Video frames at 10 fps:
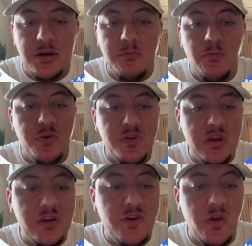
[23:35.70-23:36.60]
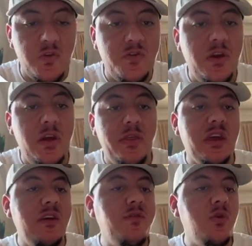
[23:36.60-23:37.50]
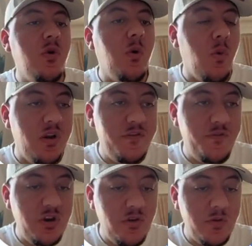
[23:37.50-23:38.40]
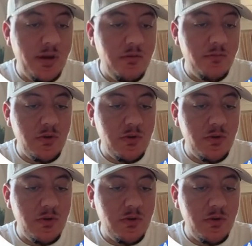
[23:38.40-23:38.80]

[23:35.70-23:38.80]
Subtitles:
with Clickfunnels, they give you 1 free domain.